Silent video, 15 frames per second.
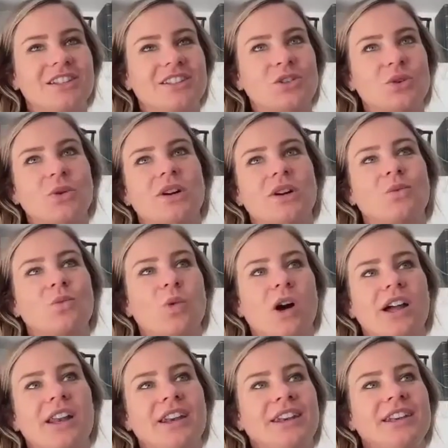this story
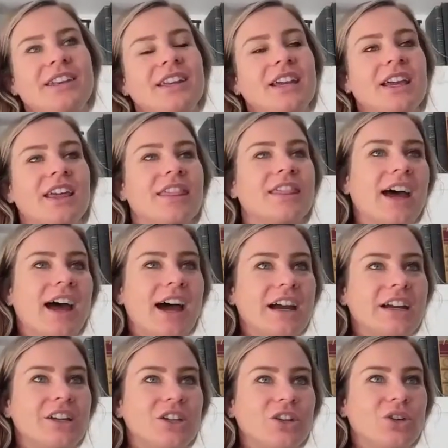one
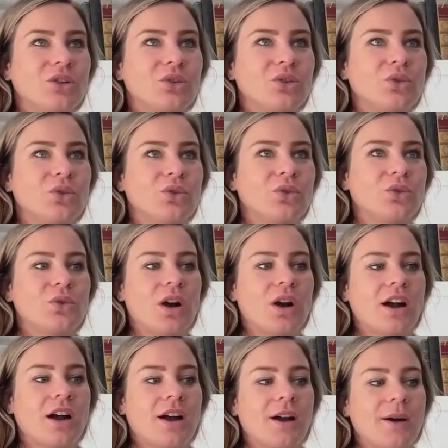that you
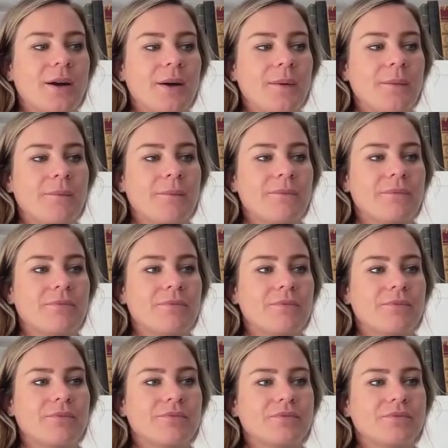um
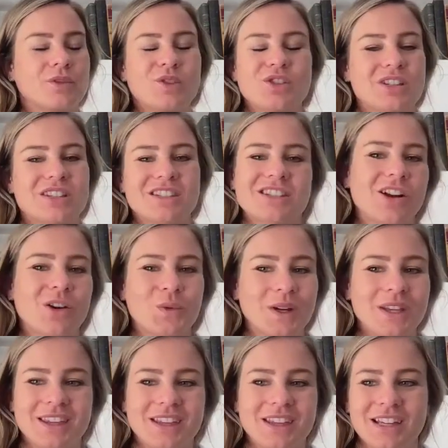you just stuck
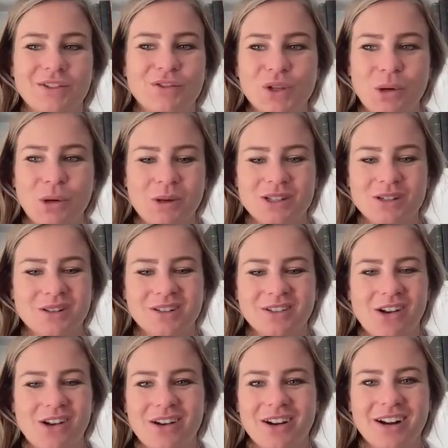with it, even though it took
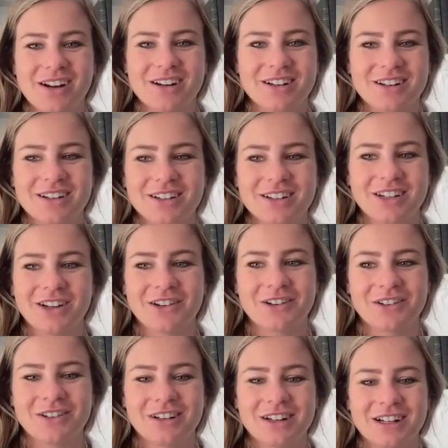longer. You know.